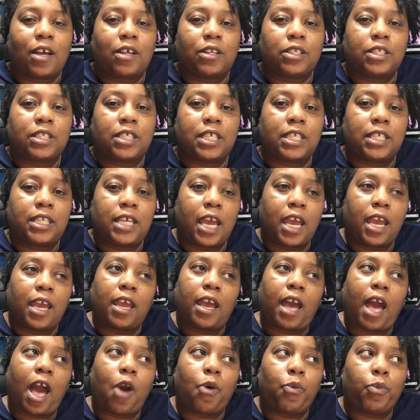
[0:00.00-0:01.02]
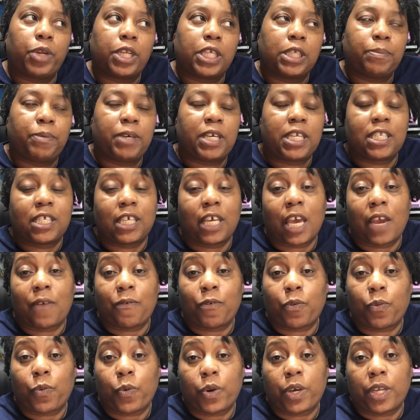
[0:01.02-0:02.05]
Today, I want to speak to
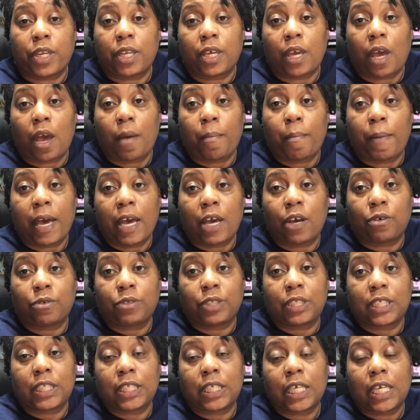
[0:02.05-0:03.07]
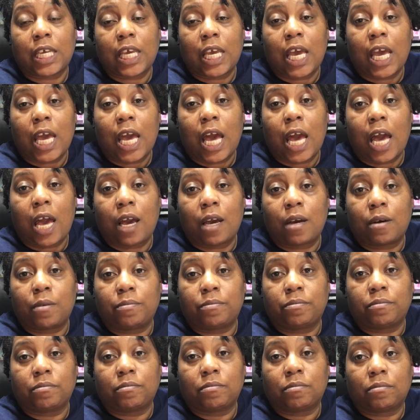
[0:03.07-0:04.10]
everyone about,
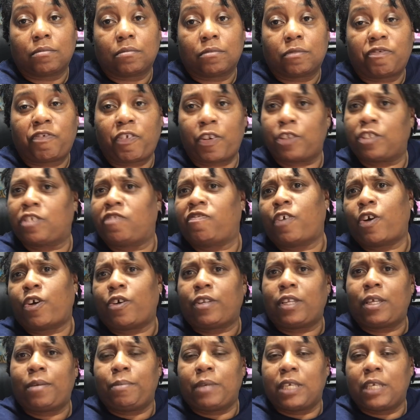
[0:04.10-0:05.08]
first of all, let me